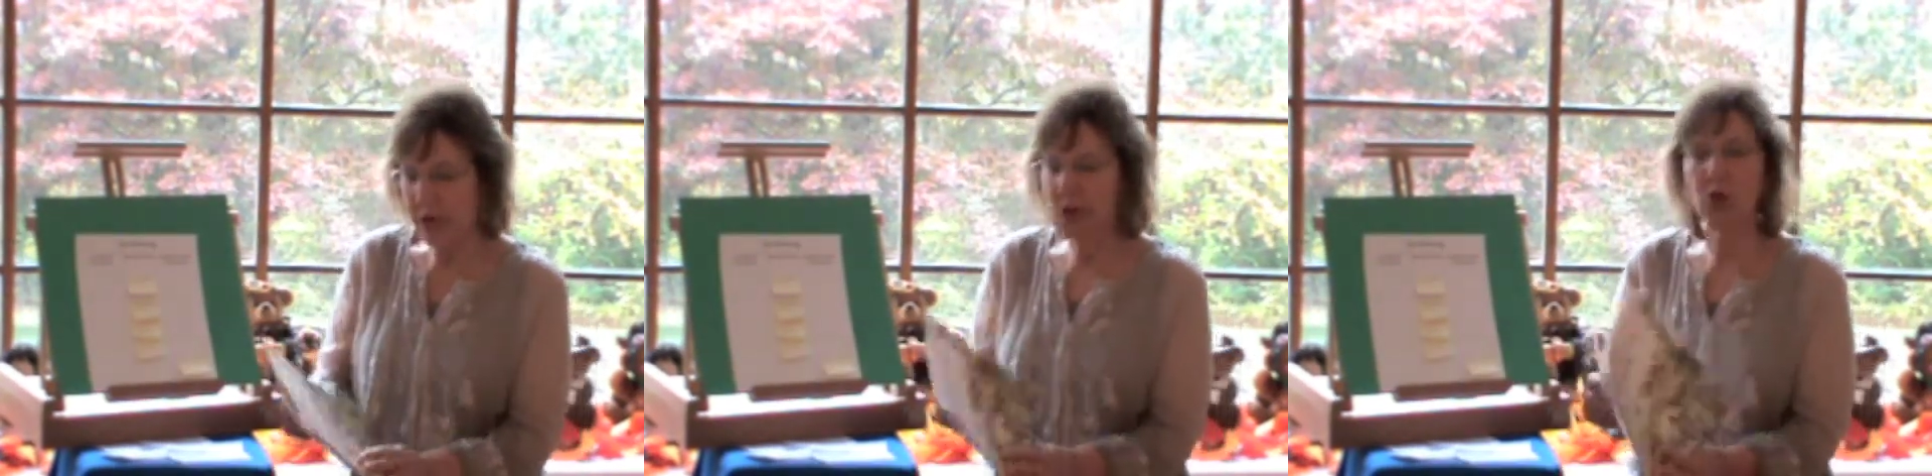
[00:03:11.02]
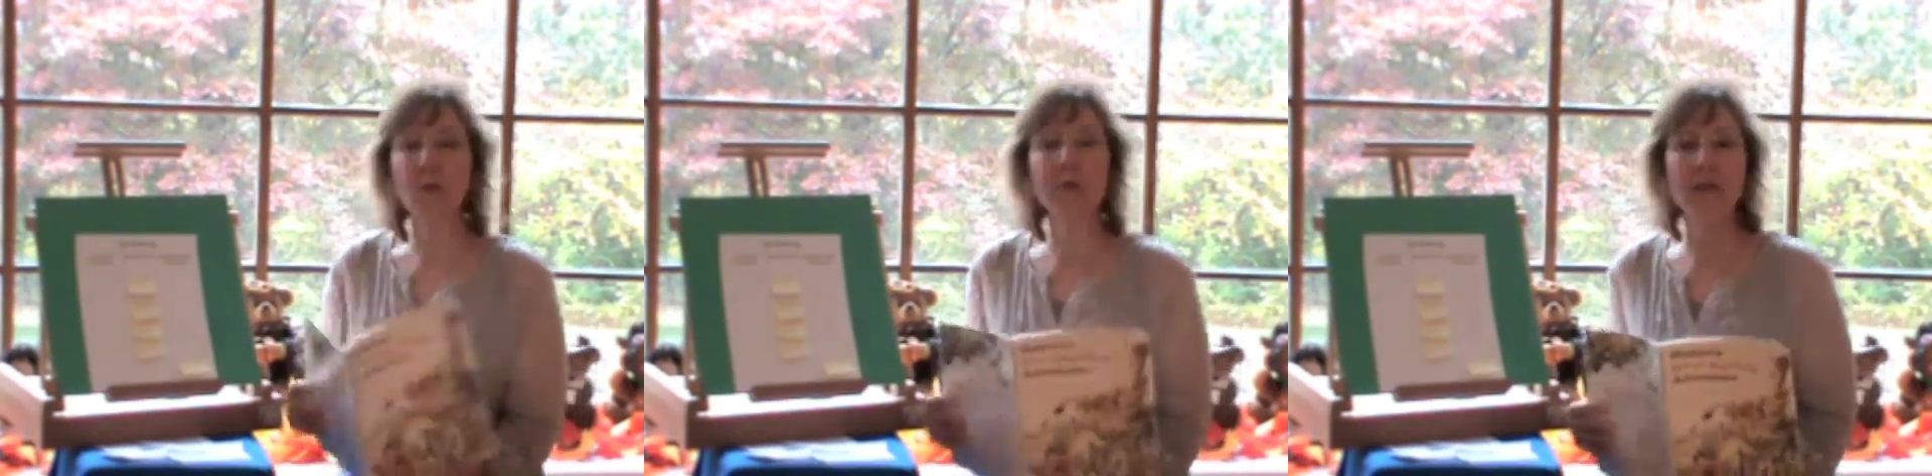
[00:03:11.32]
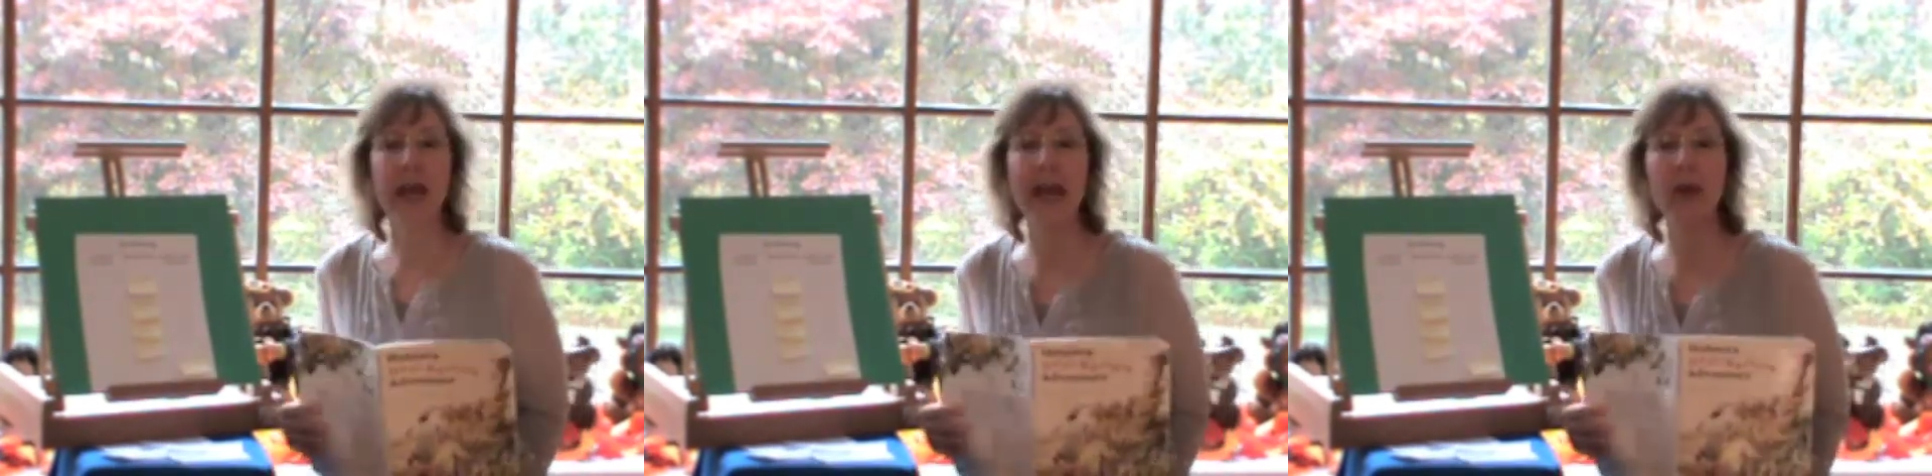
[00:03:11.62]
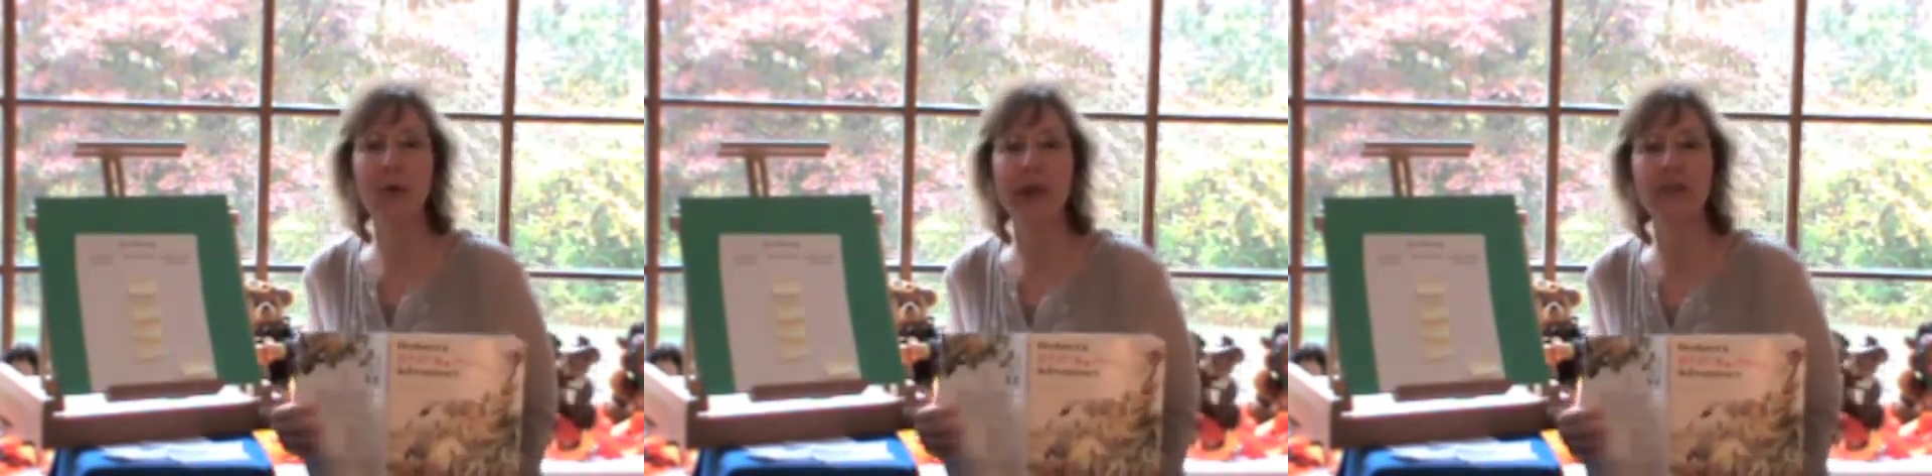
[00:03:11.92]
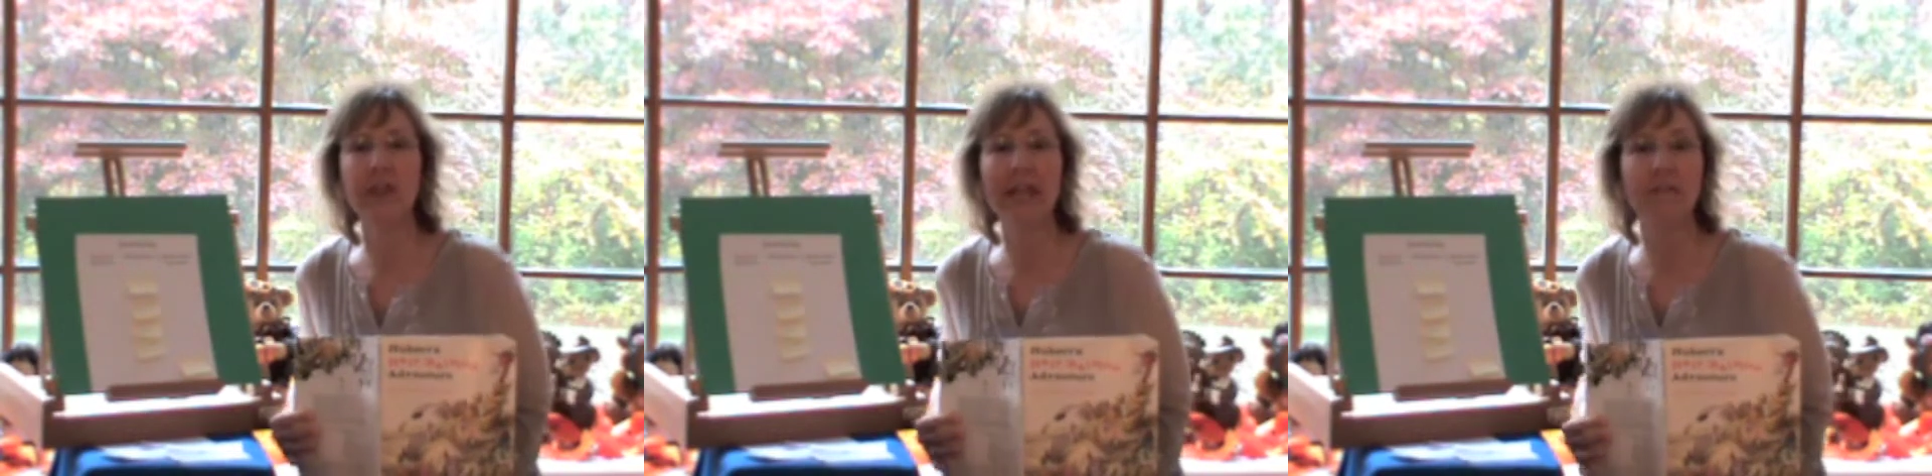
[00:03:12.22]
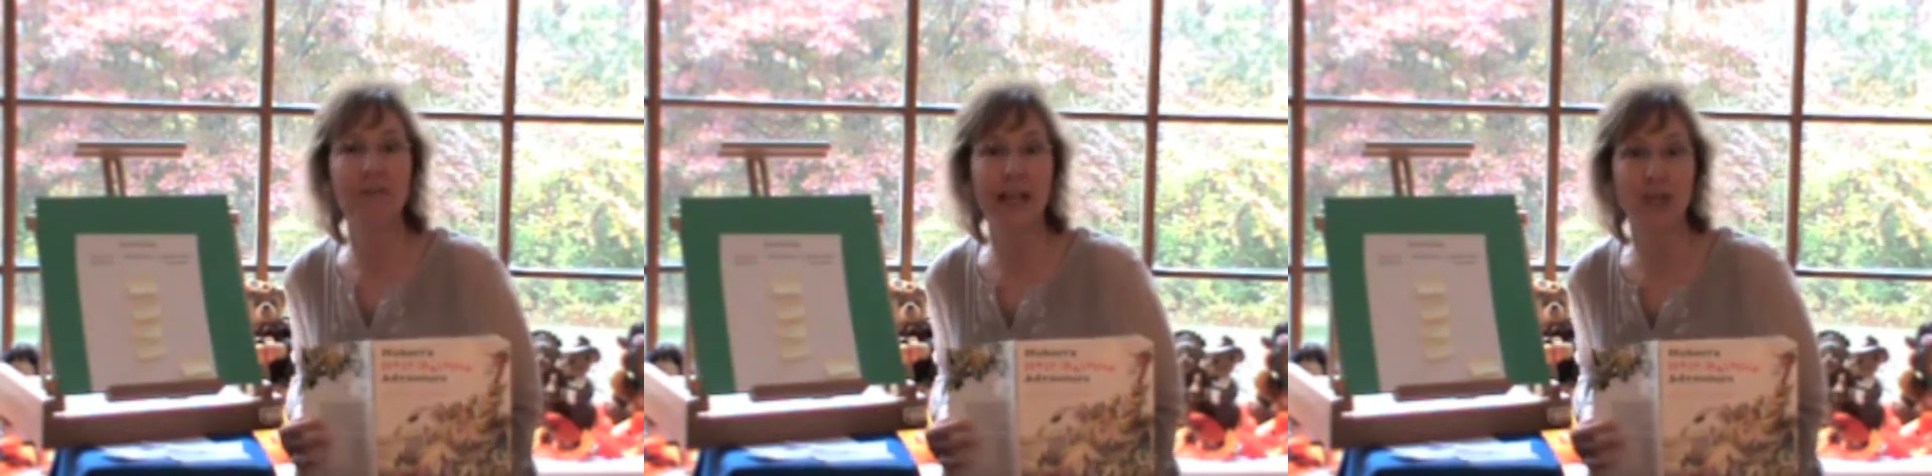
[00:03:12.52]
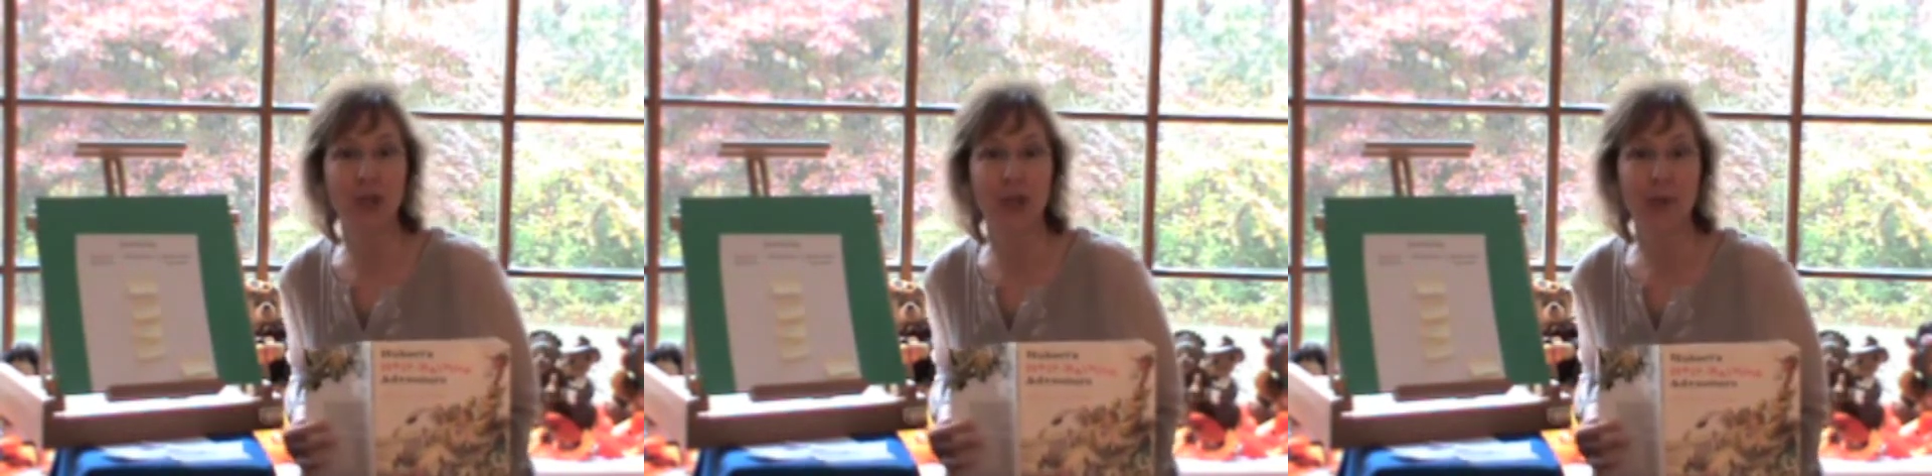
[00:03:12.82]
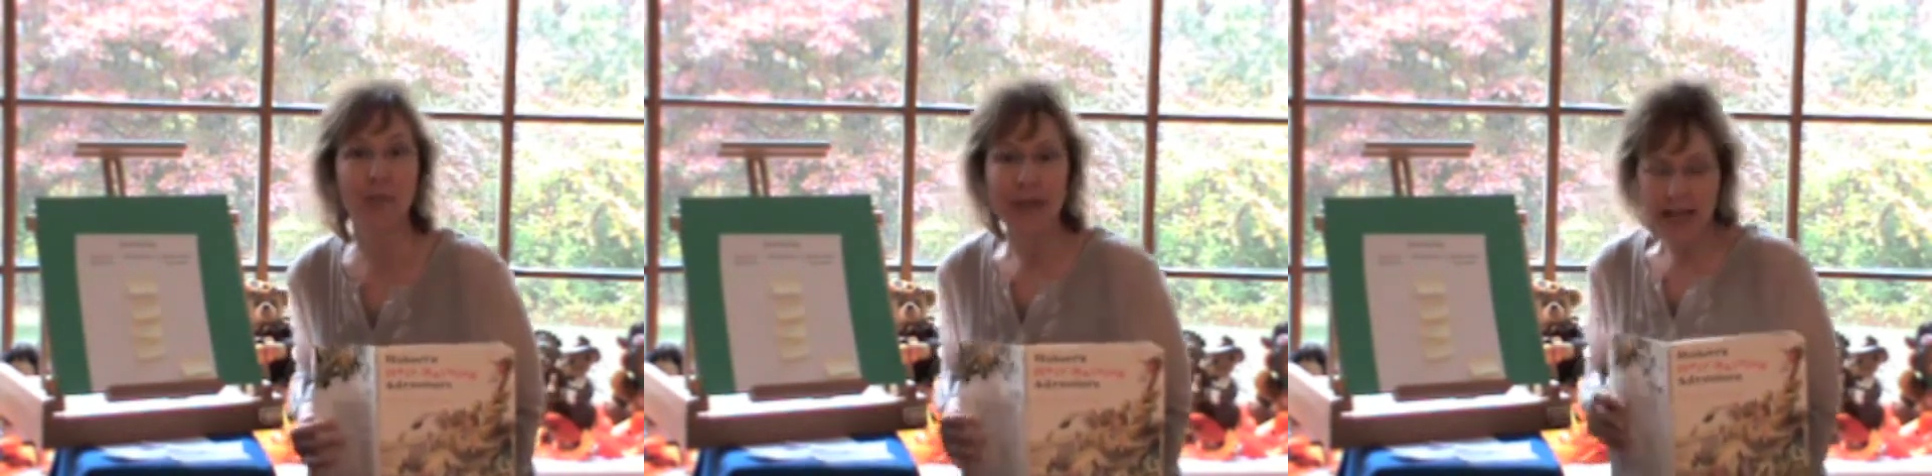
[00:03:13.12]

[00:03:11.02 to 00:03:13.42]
with Hubert's Hair-Raising Adventure.